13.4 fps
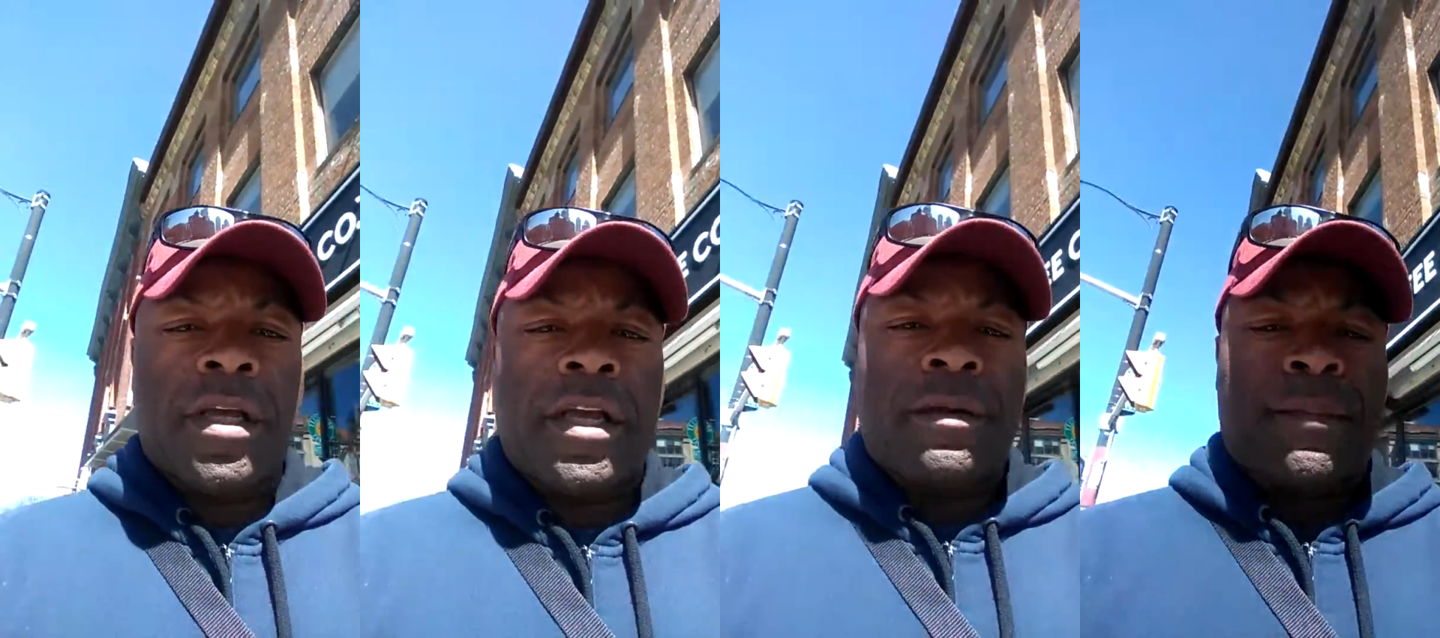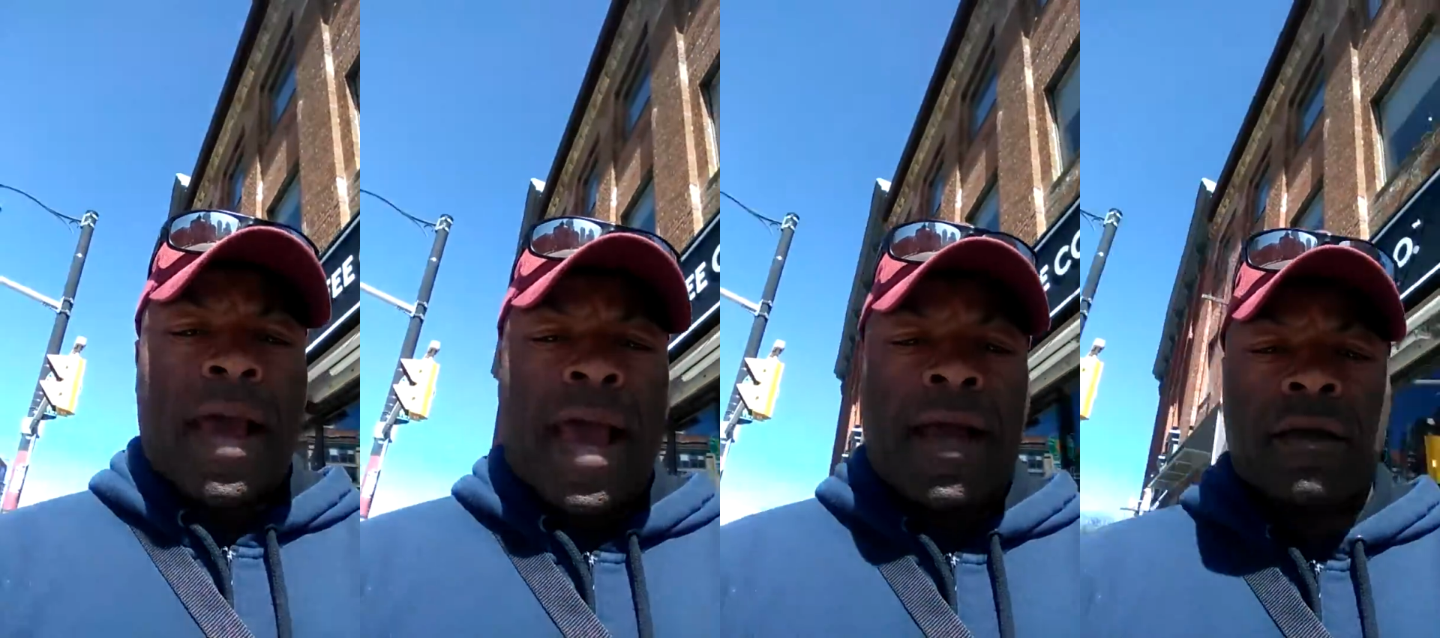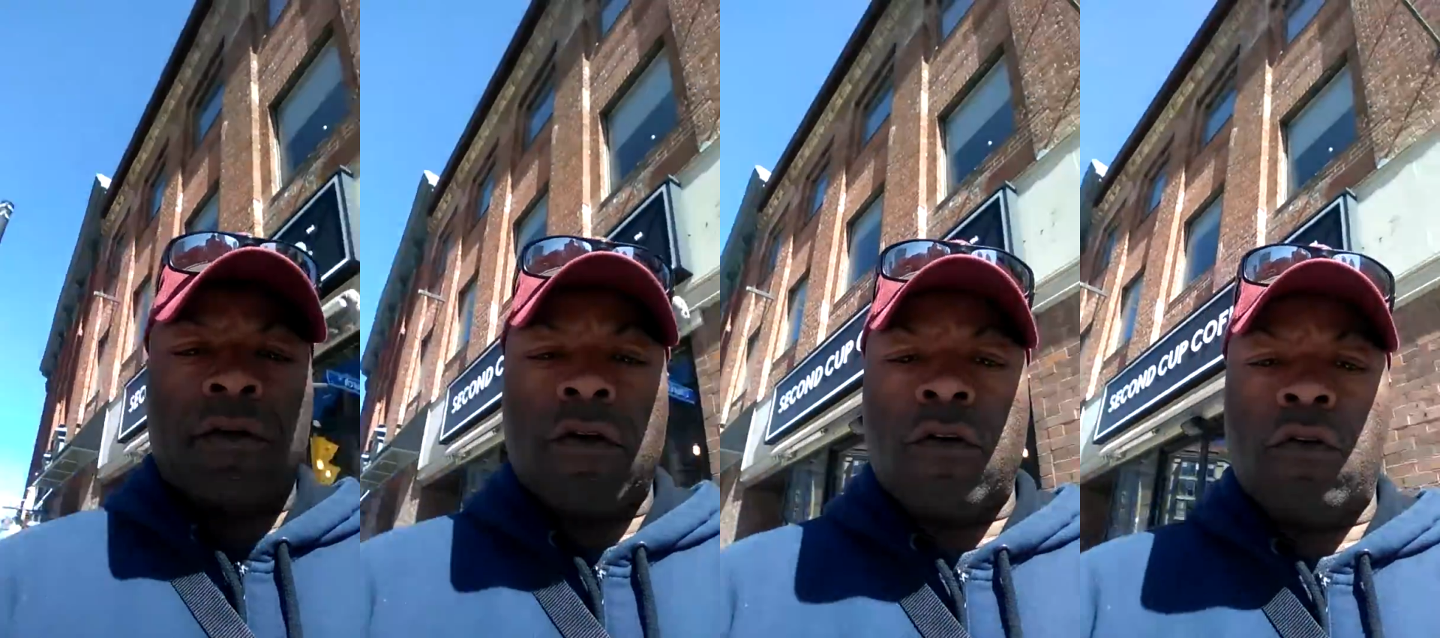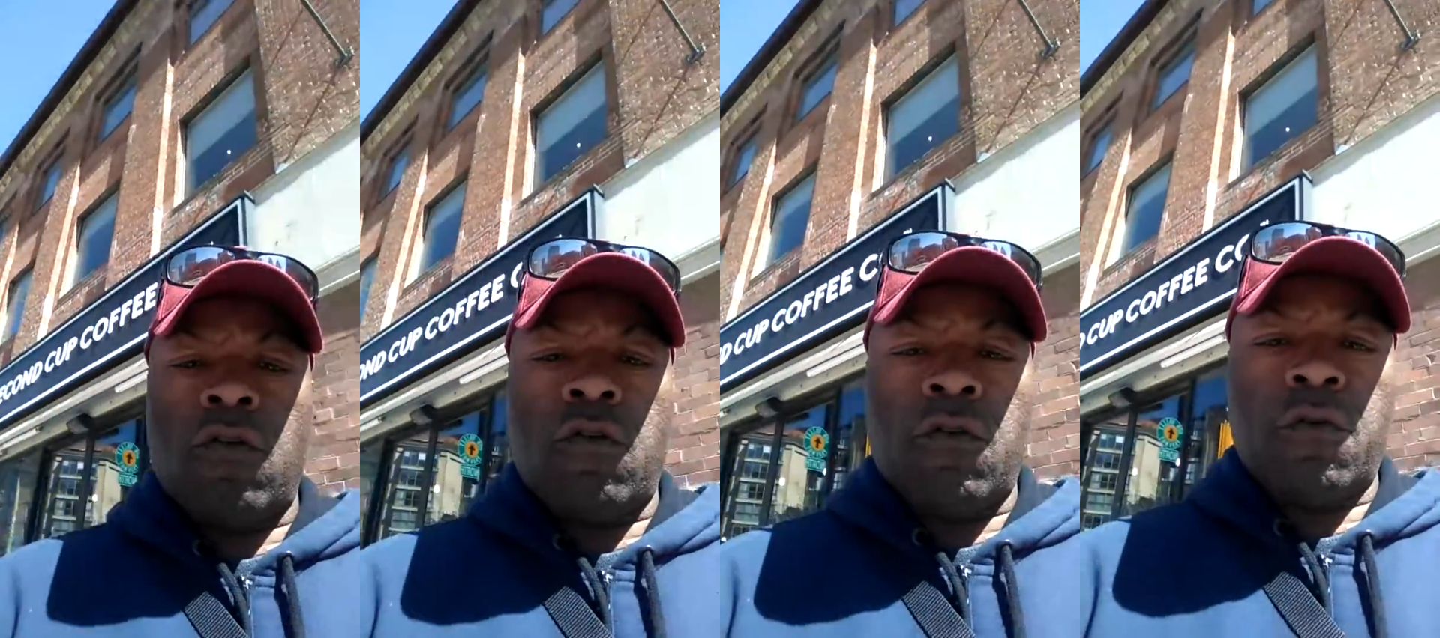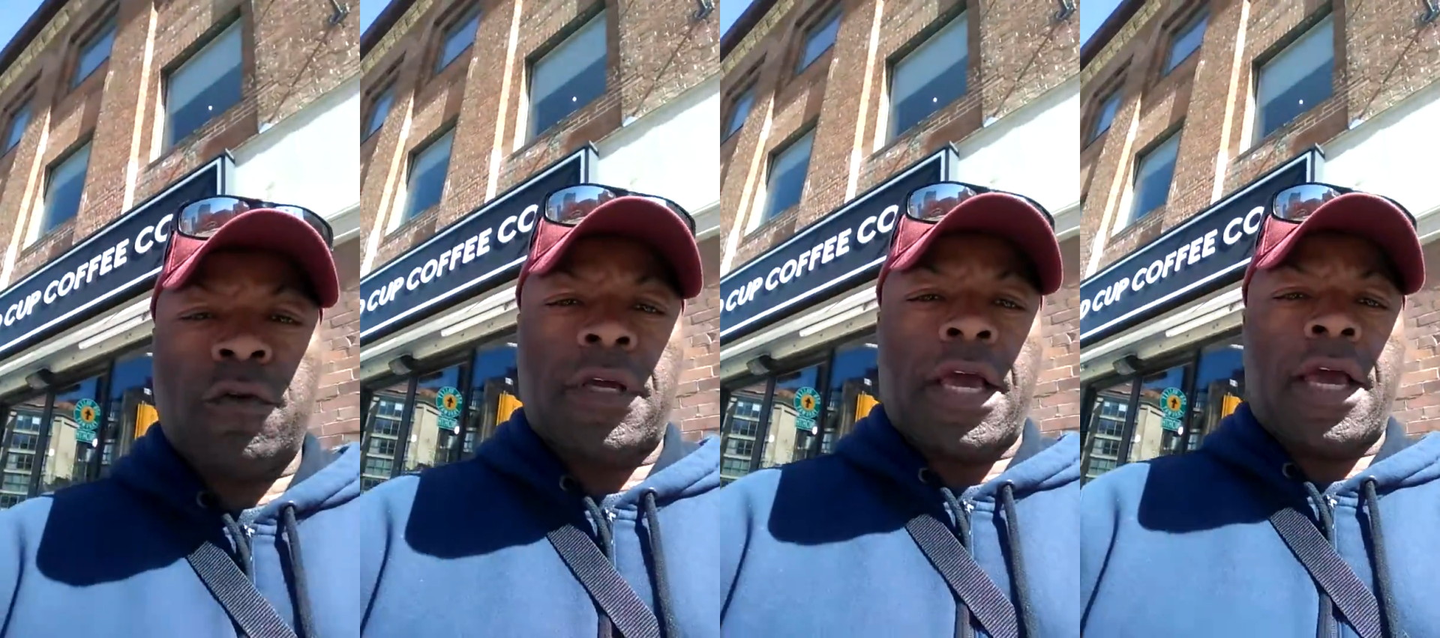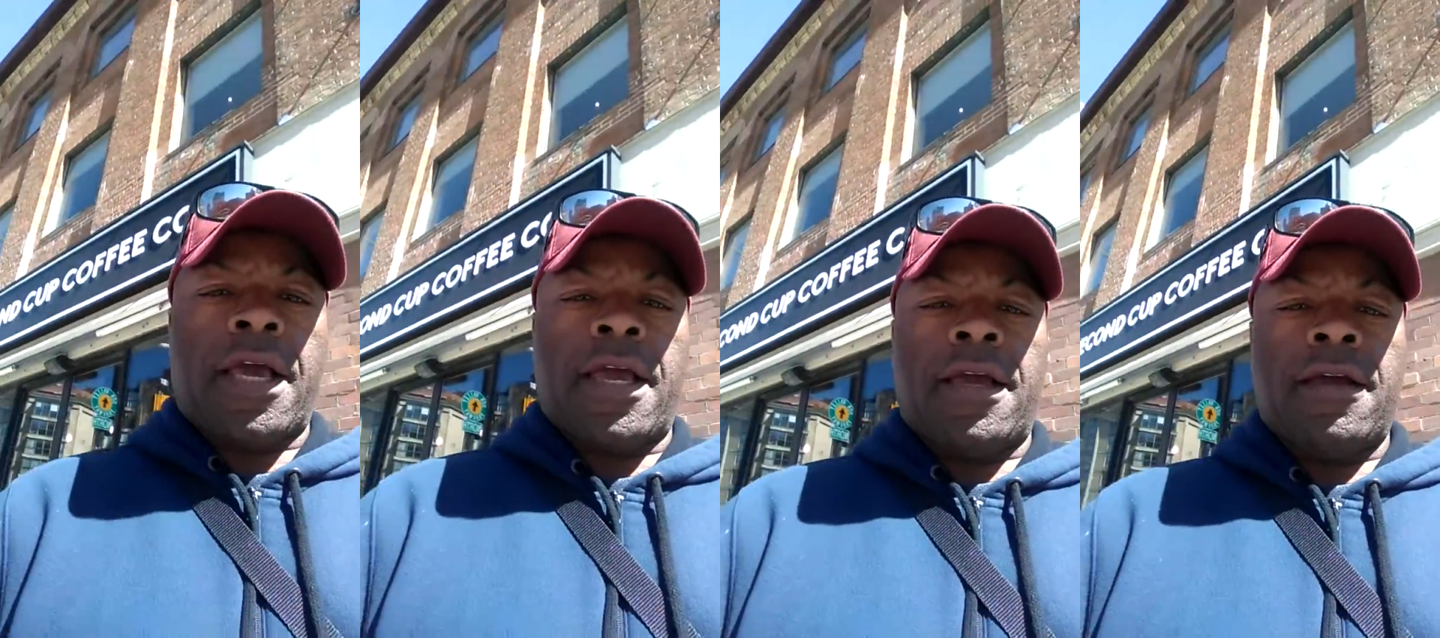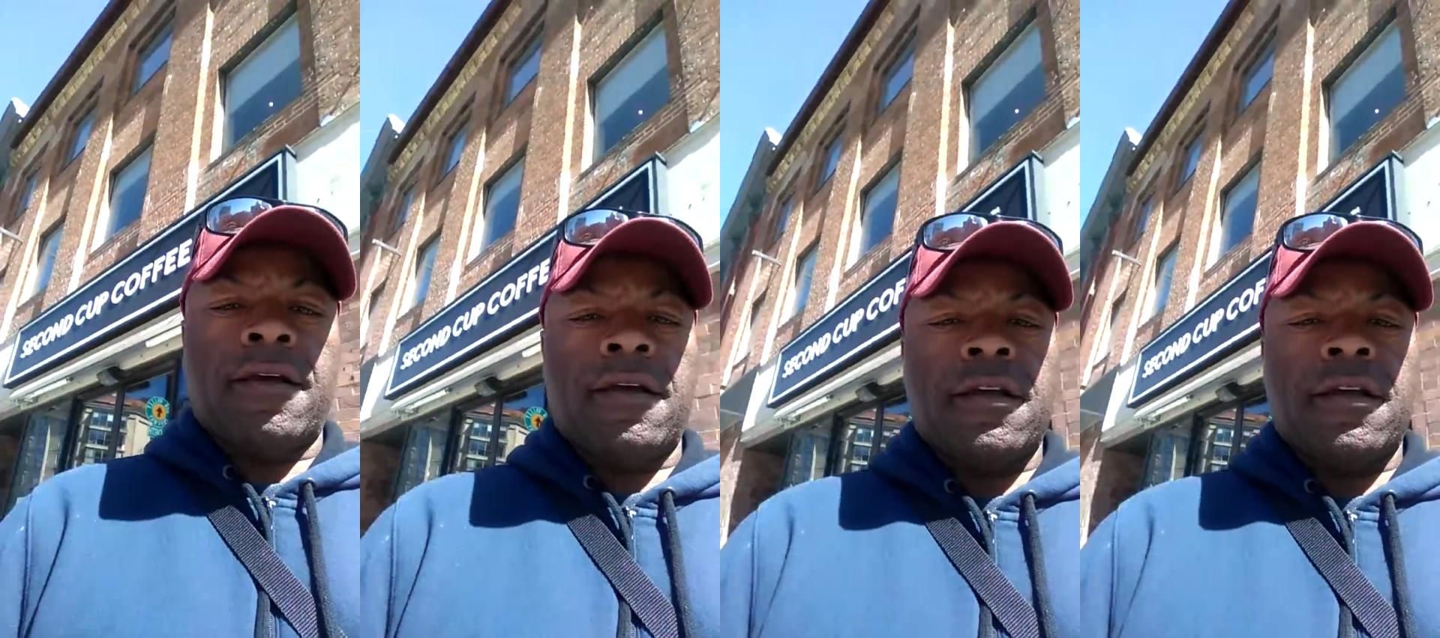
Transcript: get back. Okay.